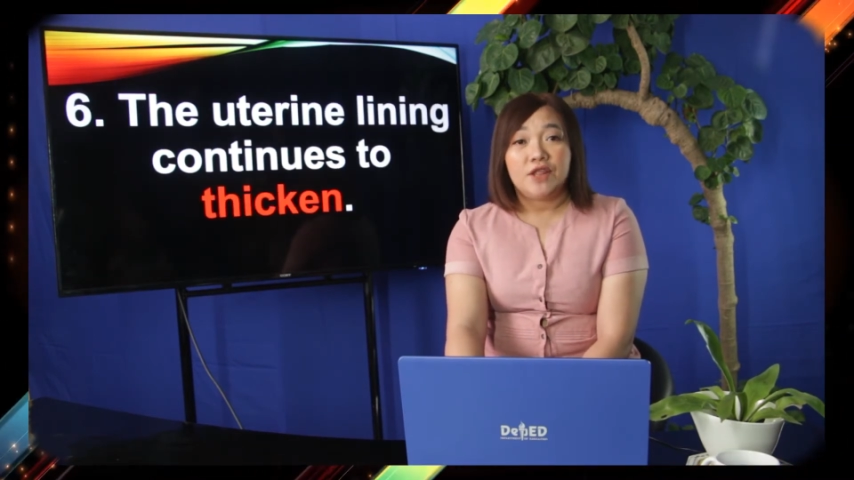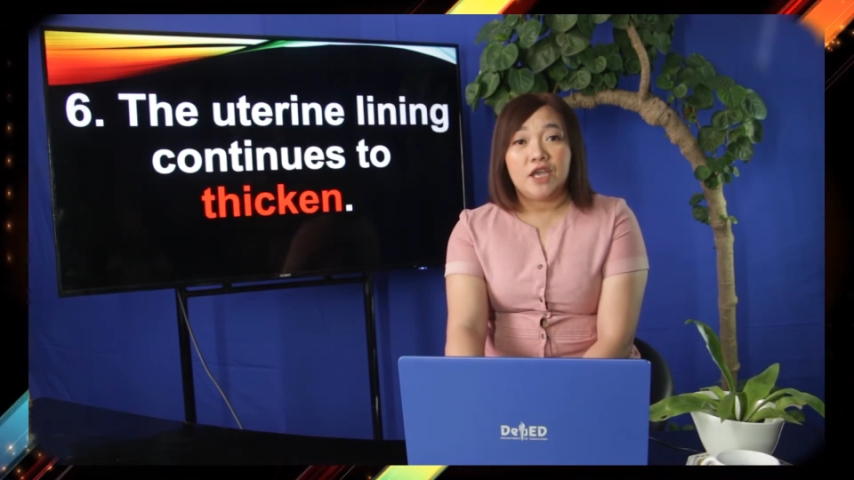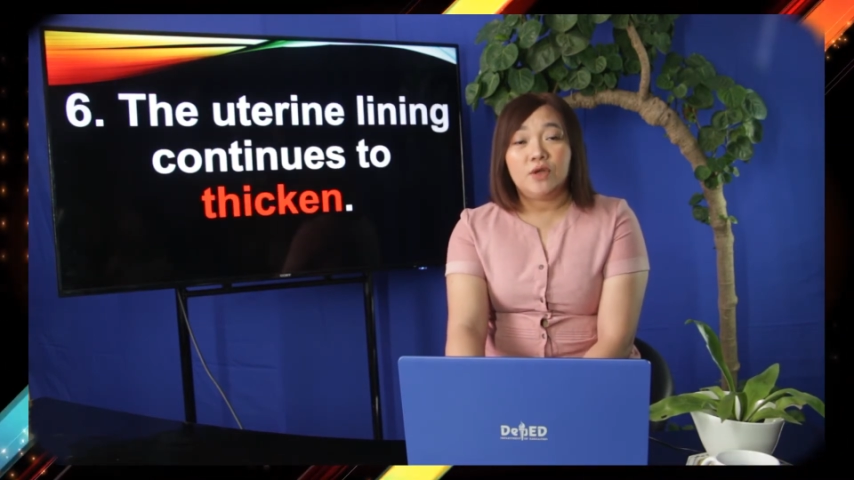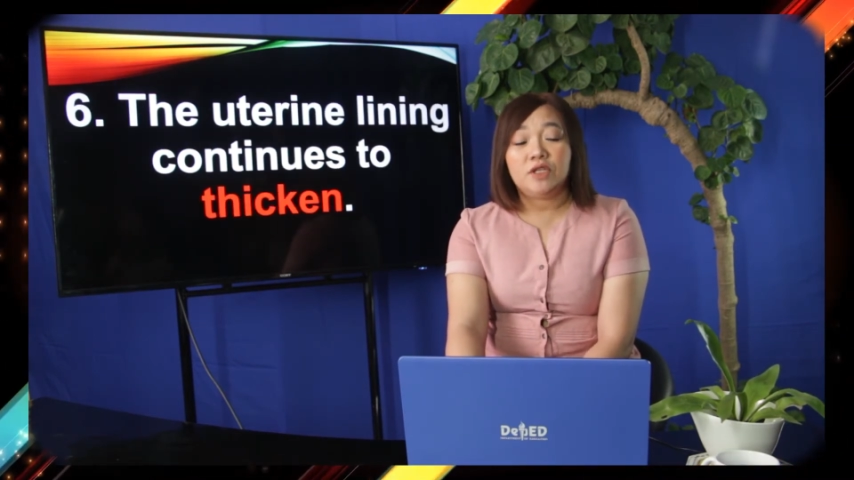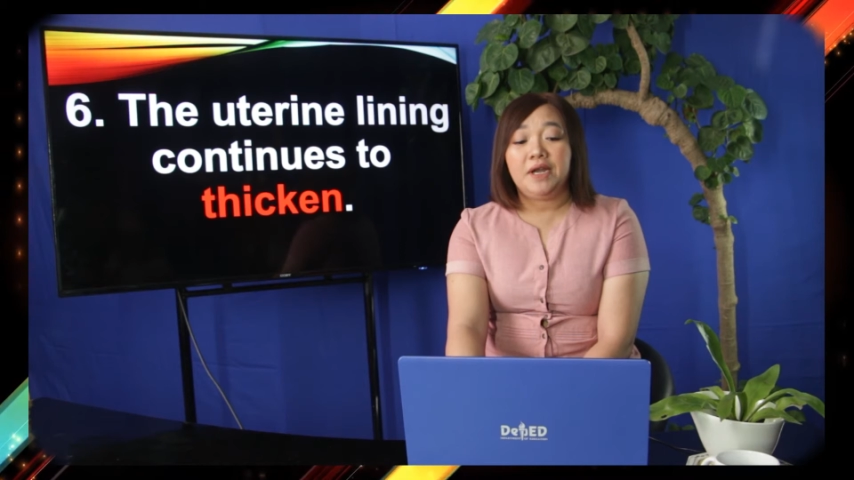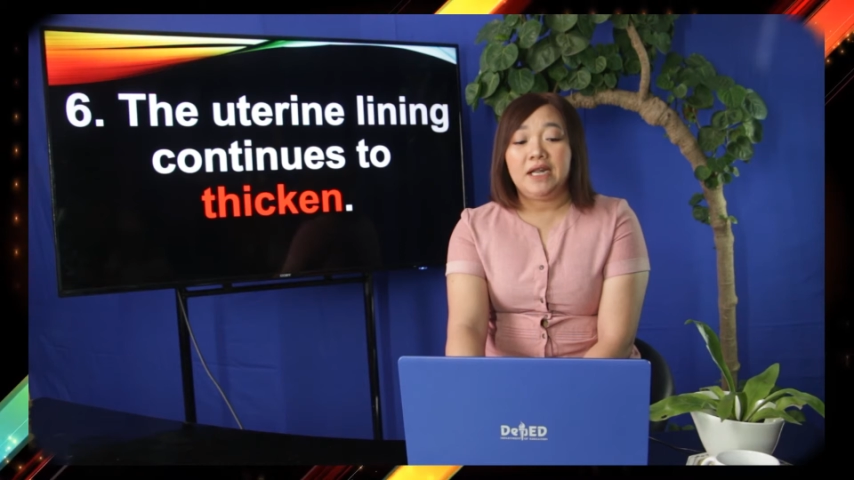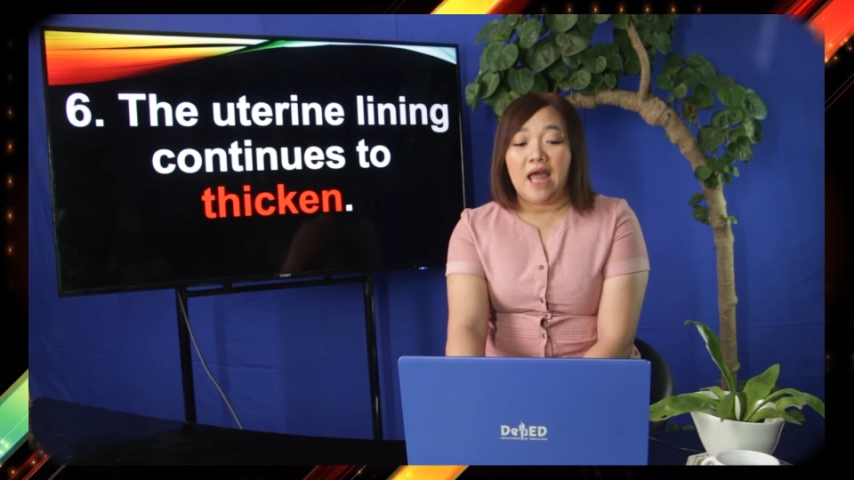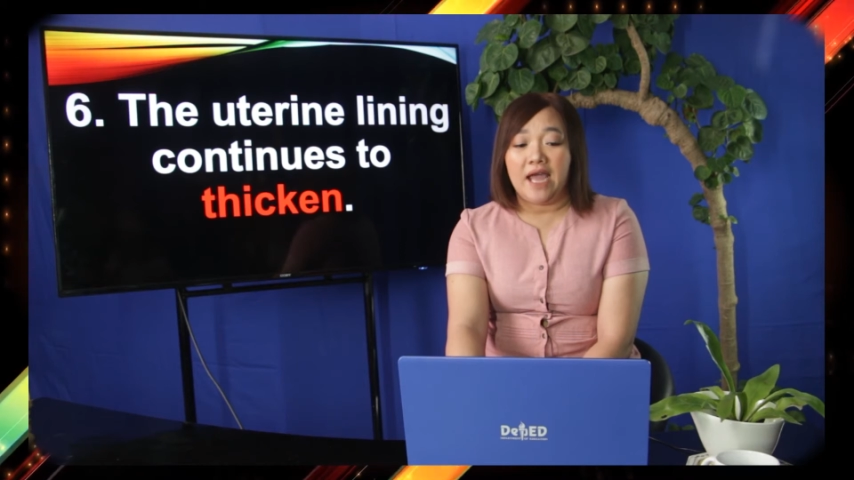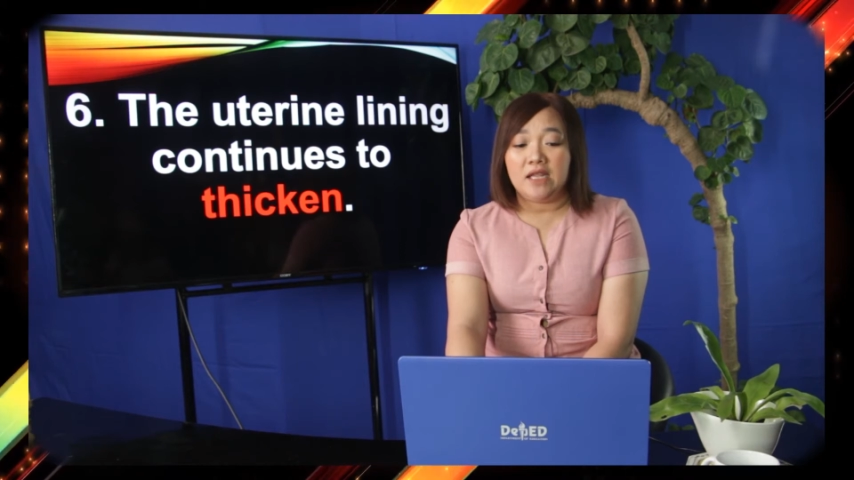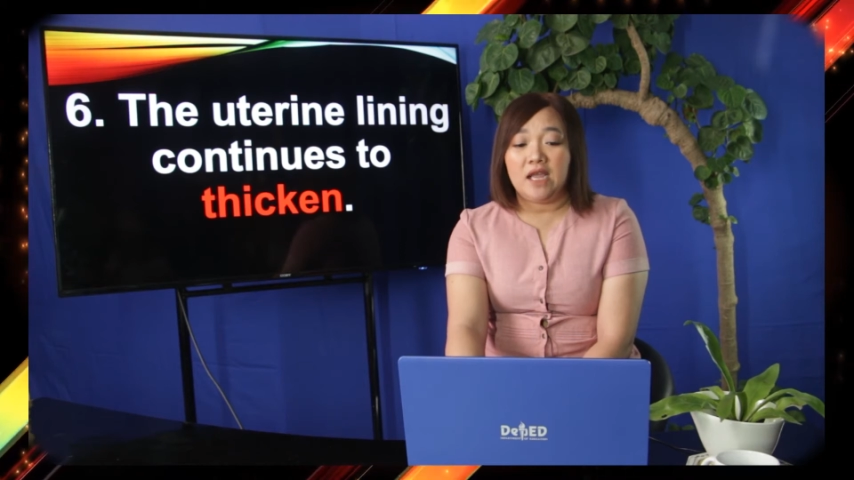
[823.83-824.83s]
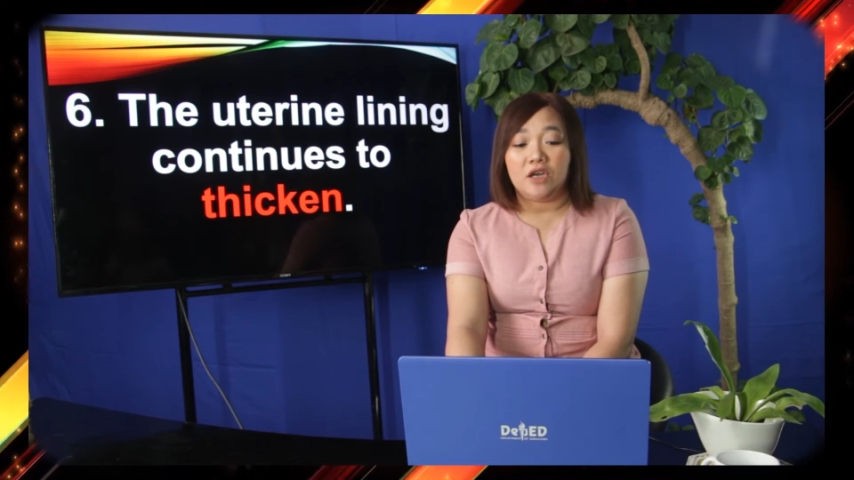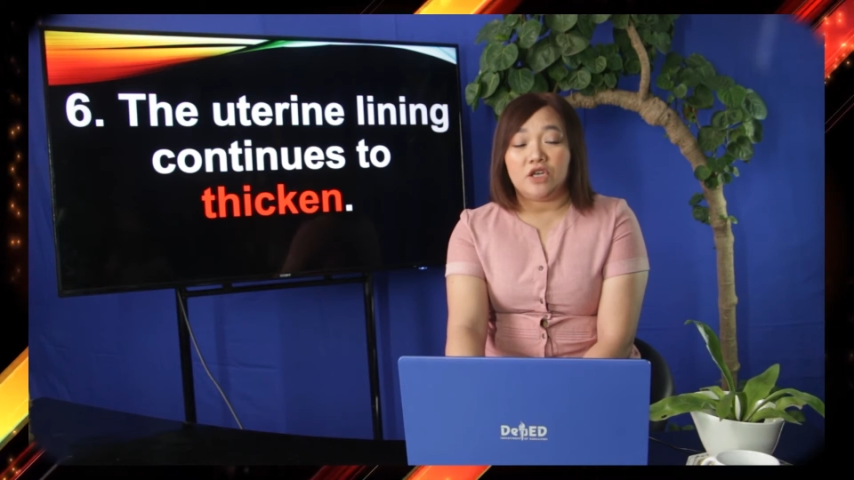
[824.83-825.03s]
the uterine lining